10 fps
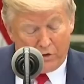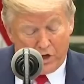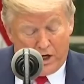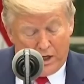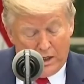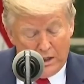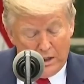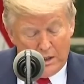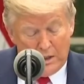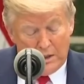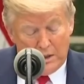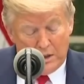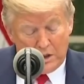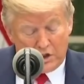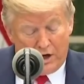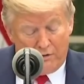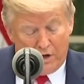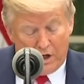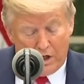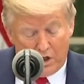China,
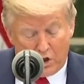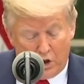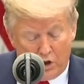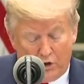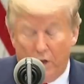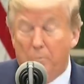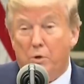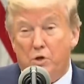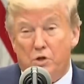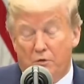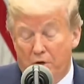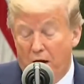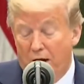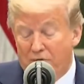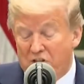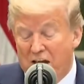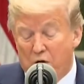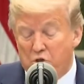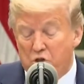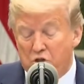saving untold numbers of lives.
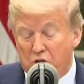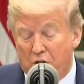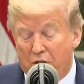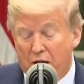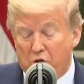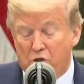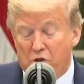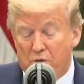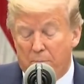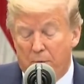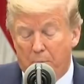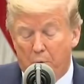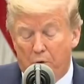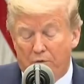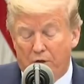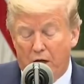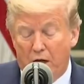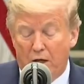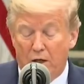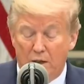Thousands and thousands of people would have
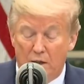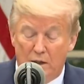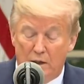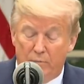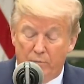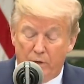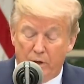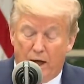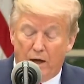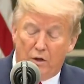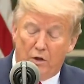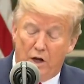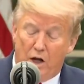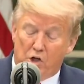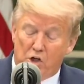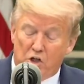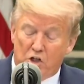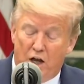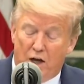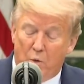died. Had other nations
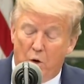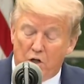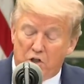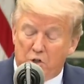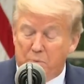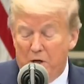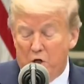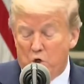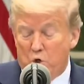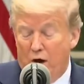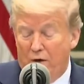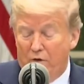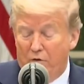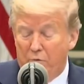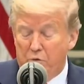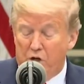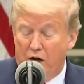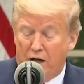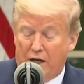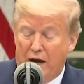likewise suspended travel from
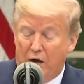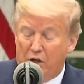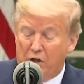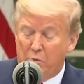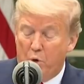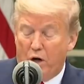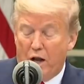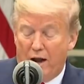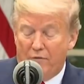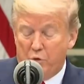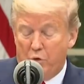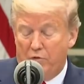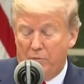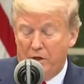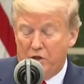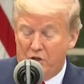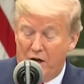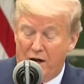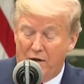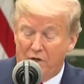China, countless more lives would have been
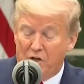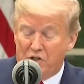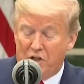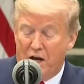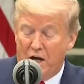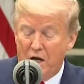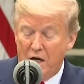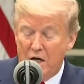saved. Instead,